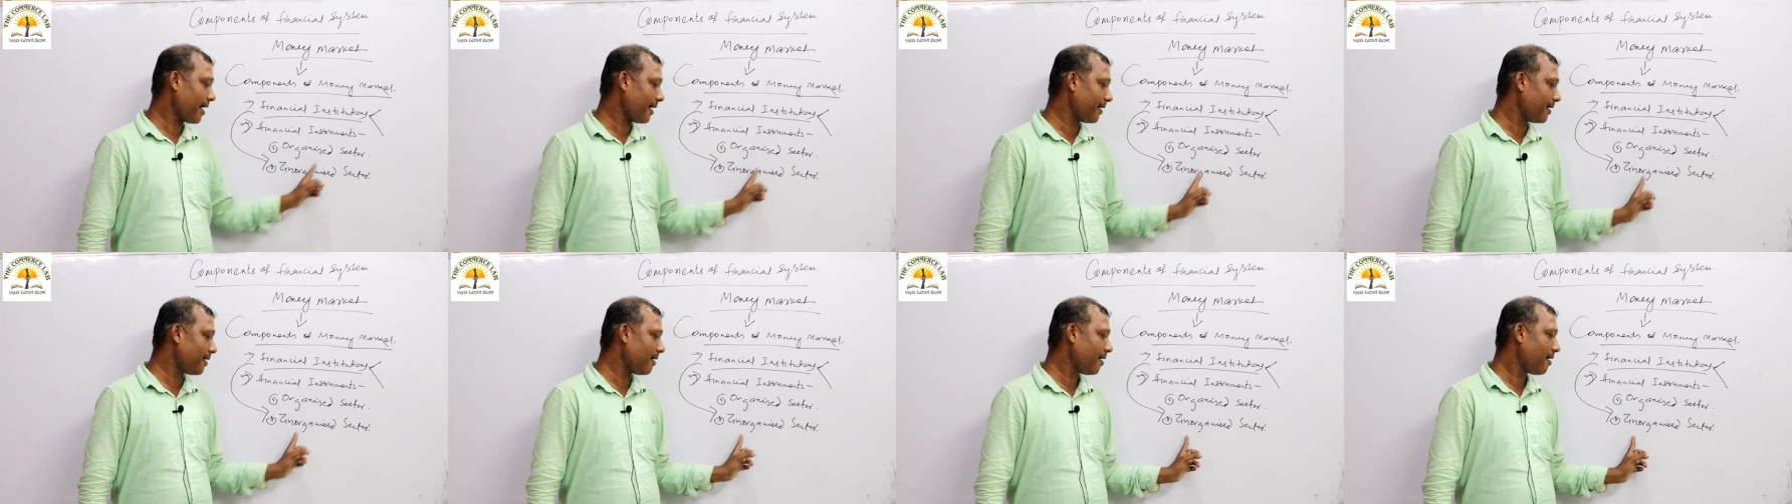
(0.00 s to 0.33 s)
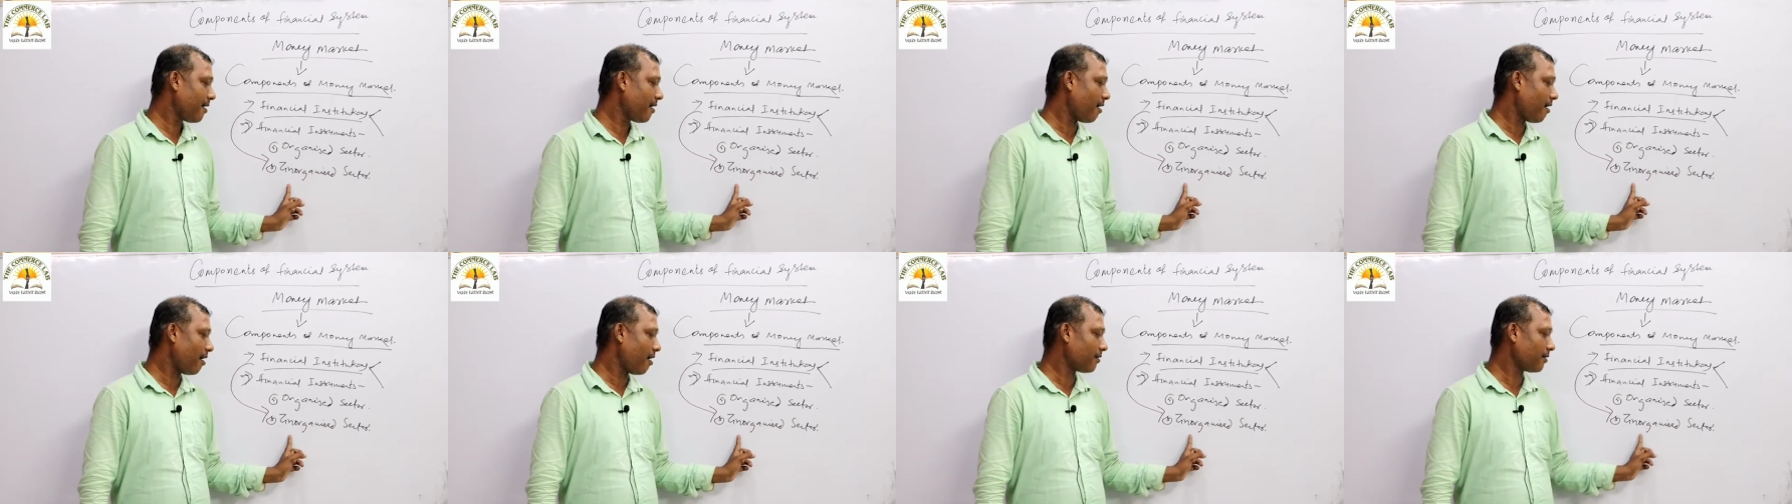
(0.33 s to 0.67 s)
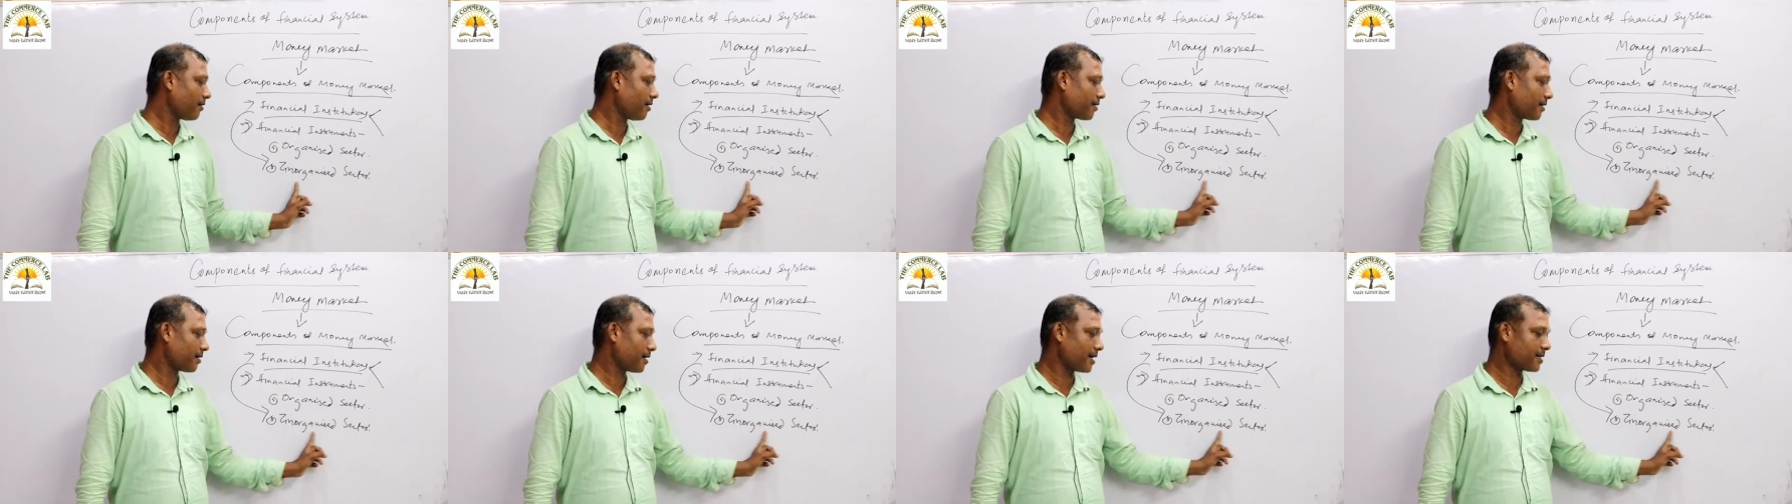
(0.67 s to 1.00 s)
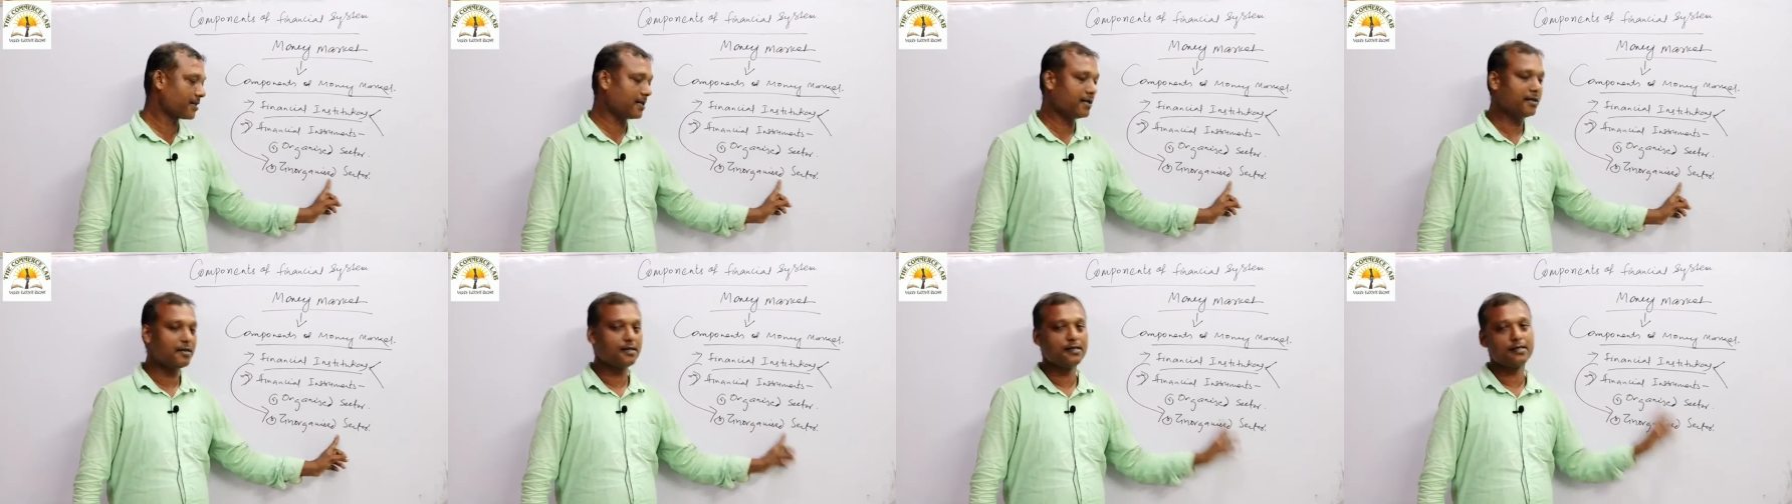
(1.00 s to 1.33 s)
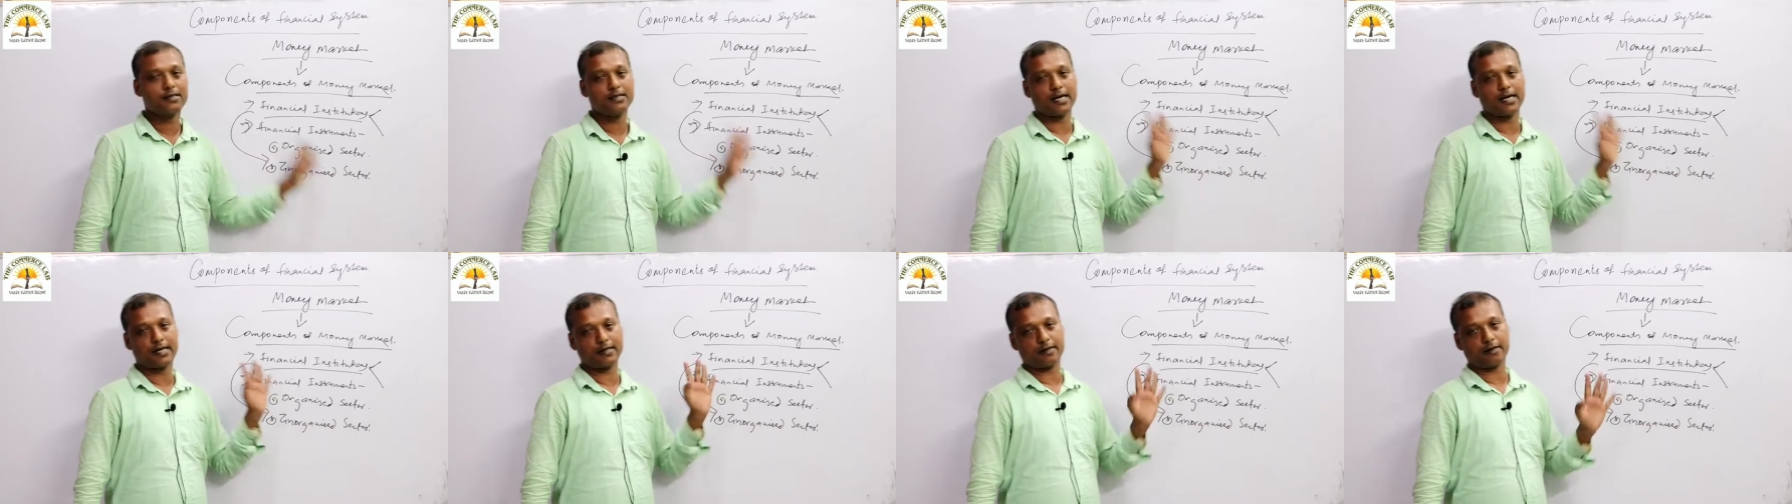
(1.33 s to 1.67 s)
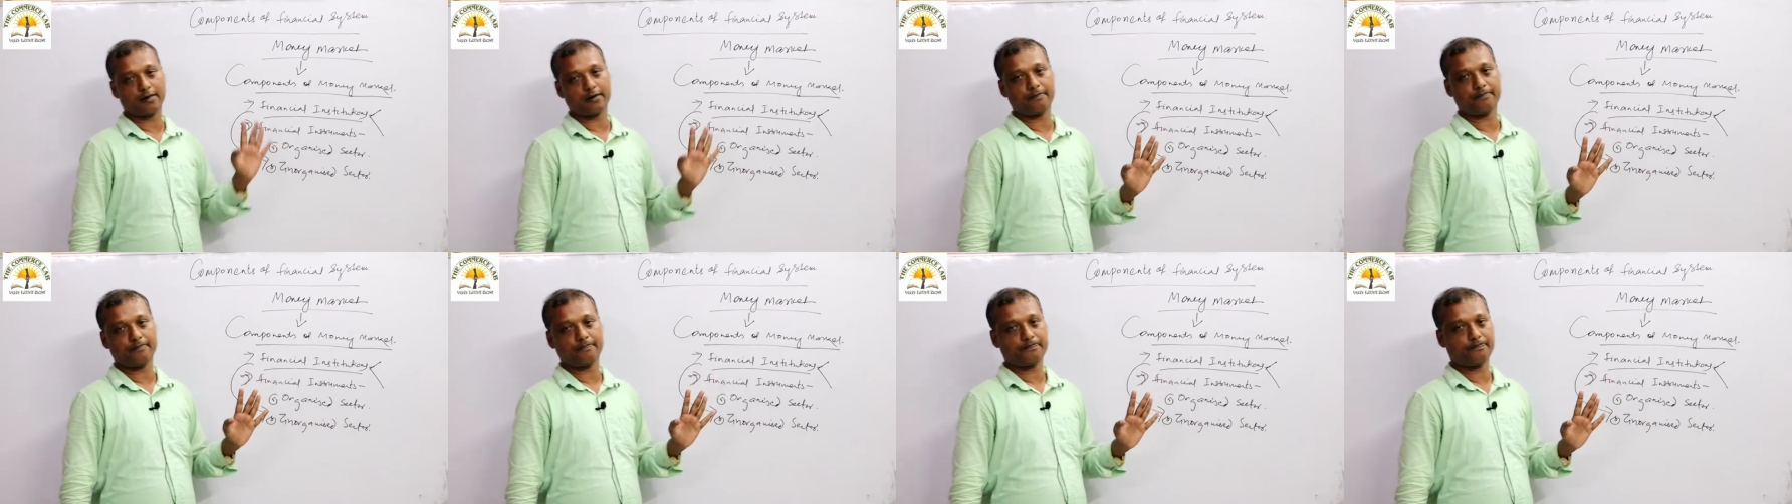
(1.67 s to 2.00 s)
and unorganized
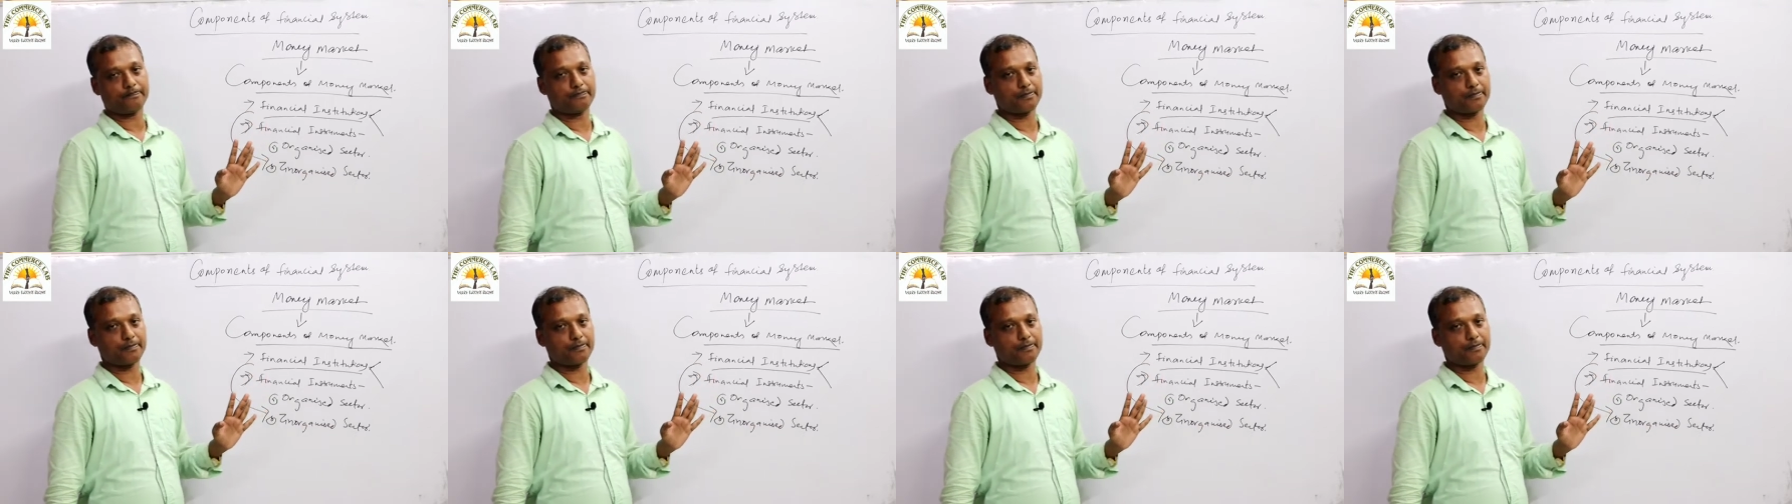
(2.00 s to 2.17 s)
sector.